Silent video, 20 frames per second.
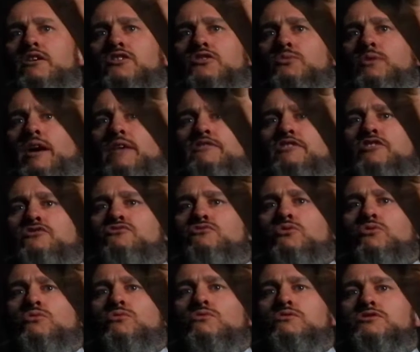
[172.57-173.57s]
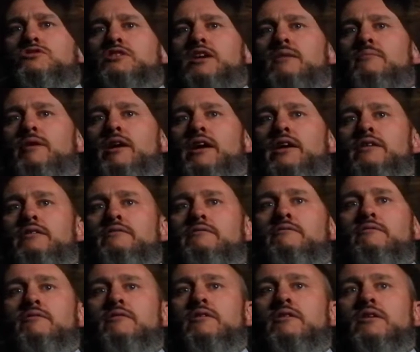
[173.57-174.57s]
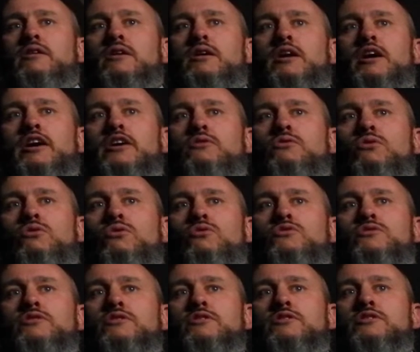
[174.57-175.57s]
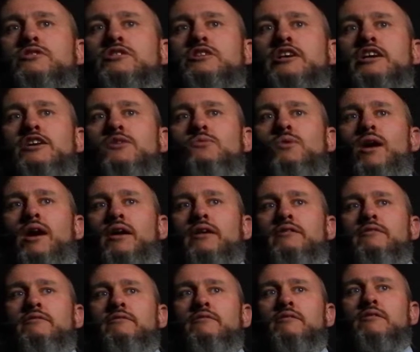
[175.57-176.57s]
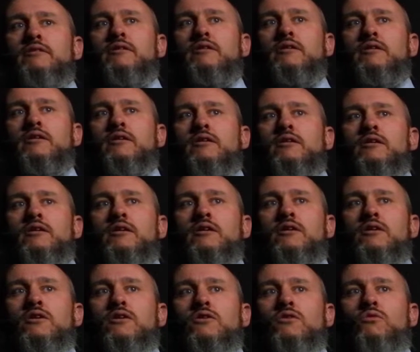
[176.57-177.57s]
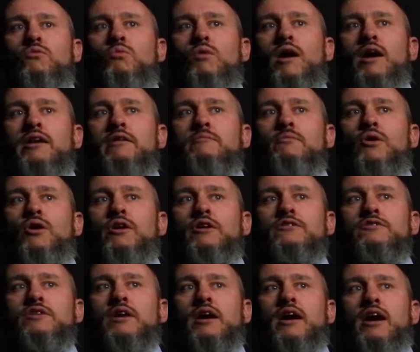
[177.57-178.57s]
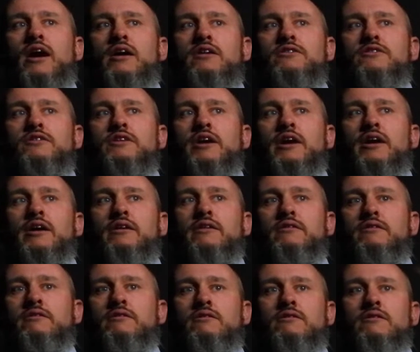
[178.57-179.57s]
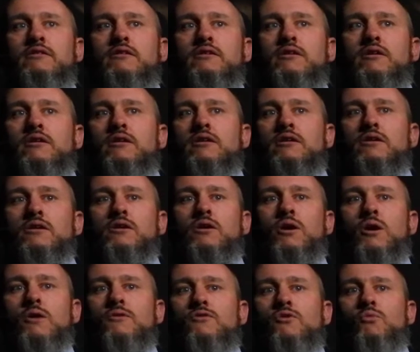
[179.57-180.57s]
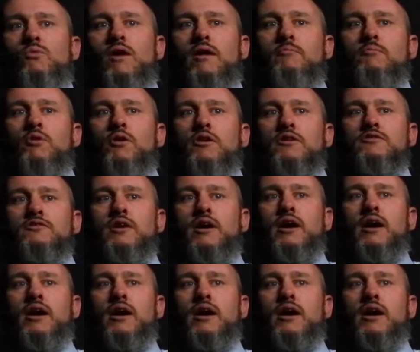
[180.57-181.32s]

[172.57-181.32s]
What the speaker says: So we have this rule, sum n equals T1, 1 minus r to the n, over 1 minus